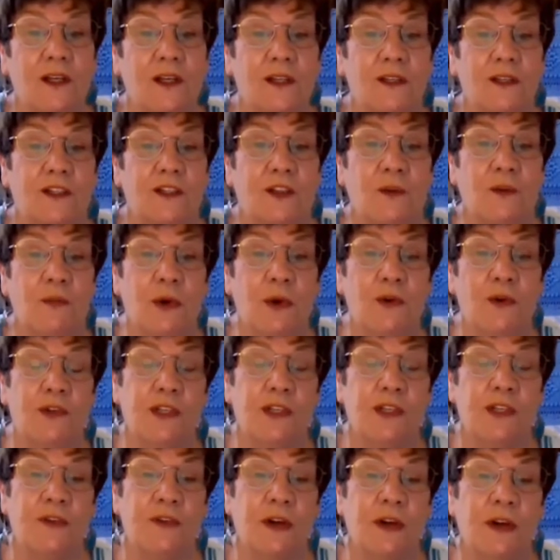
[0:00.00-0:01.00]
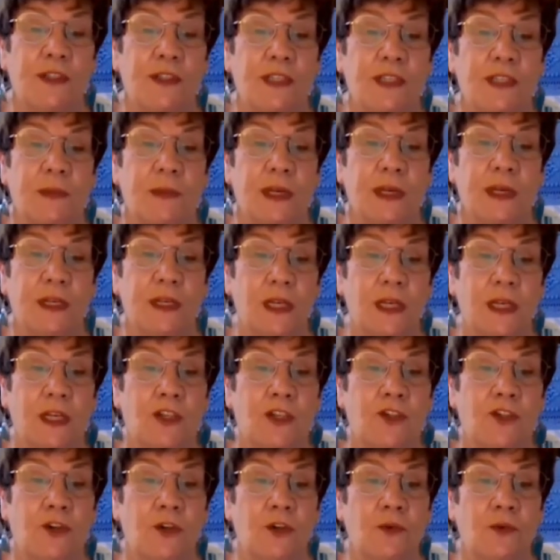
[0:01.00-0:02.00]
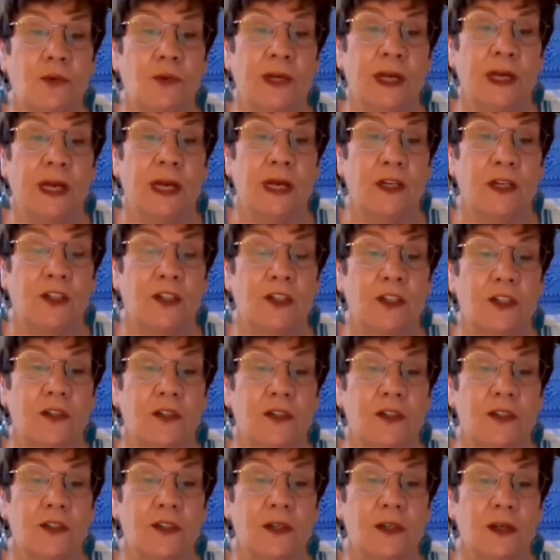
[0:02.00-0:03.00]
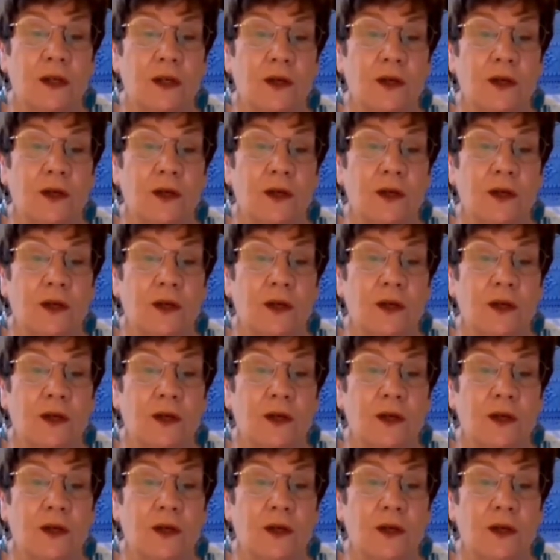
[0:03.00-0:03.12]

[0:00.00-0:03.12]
So most of our seeming knee-jerk reactions